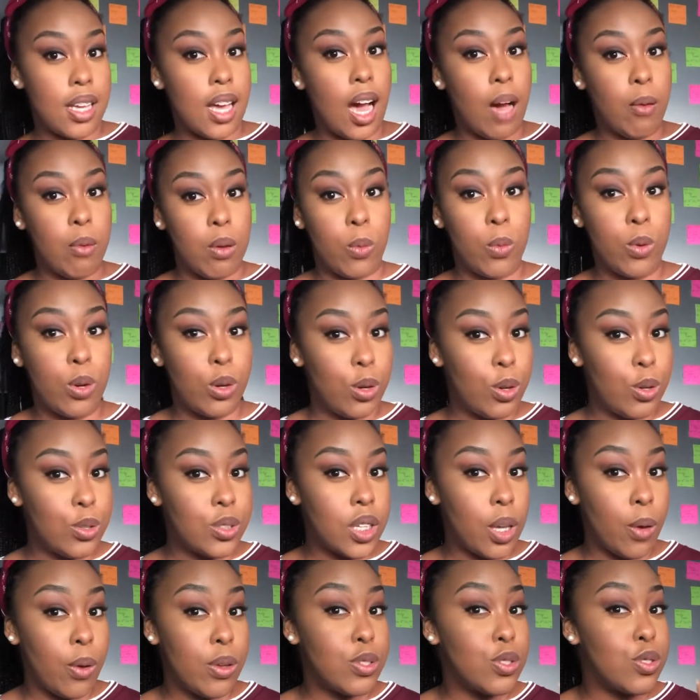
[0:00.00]
how it was.
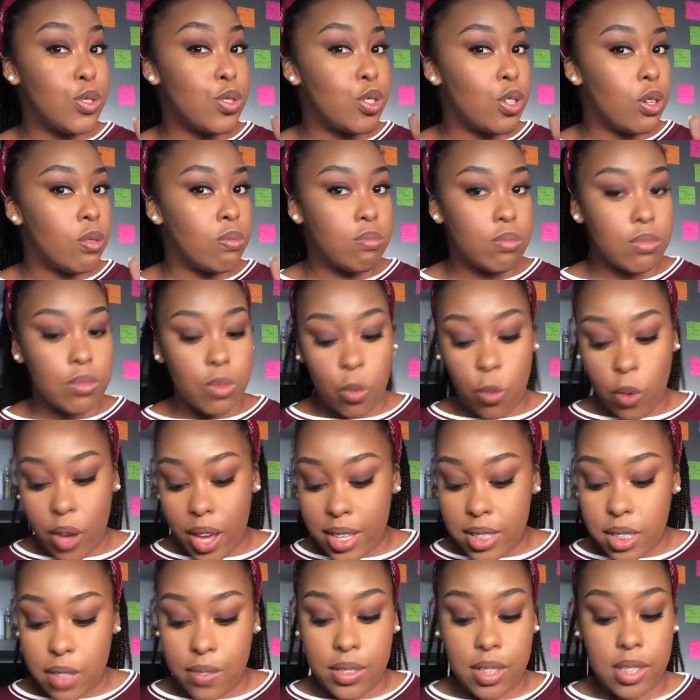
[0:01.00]
I was so, why
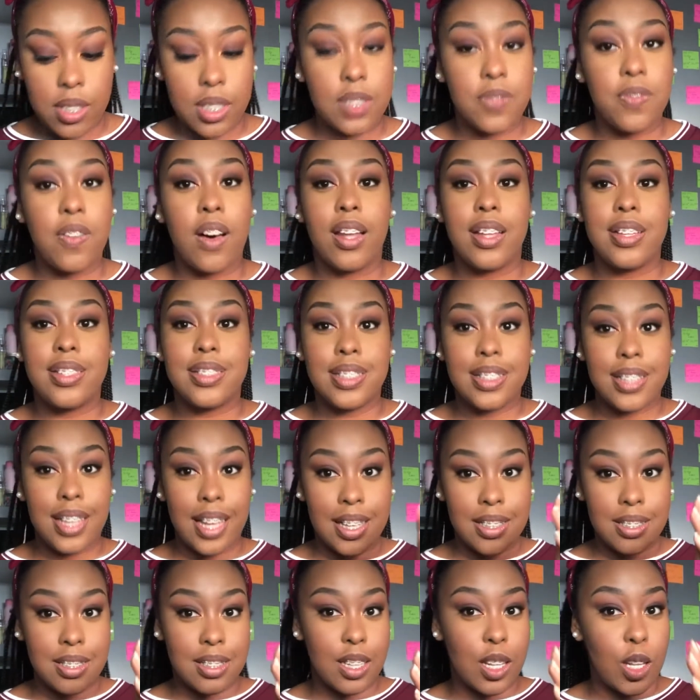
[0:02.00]
is everything just falling? See,
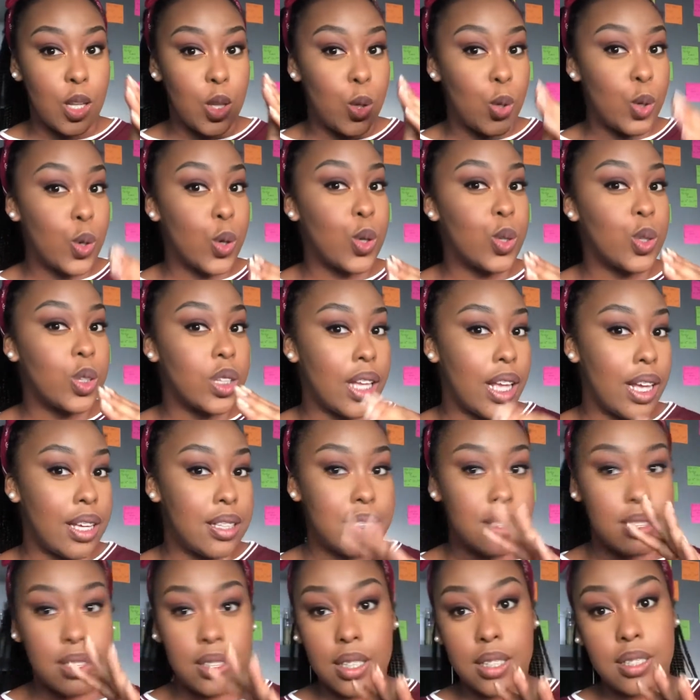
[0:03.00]
that's the look. That's
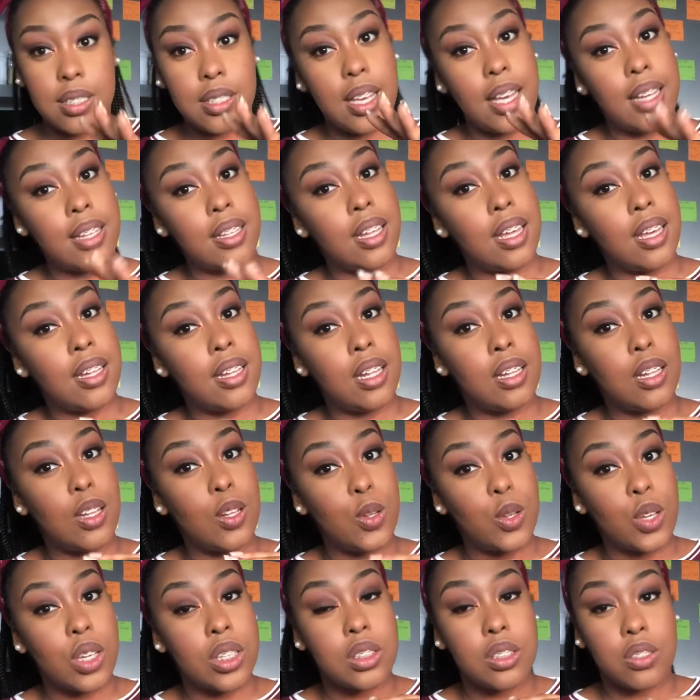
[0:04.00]
this idea that the
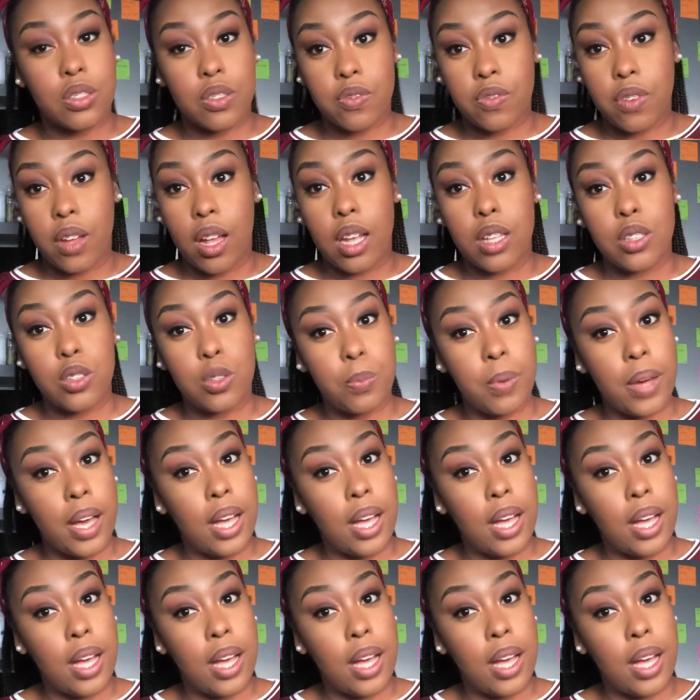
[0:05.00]
look is falling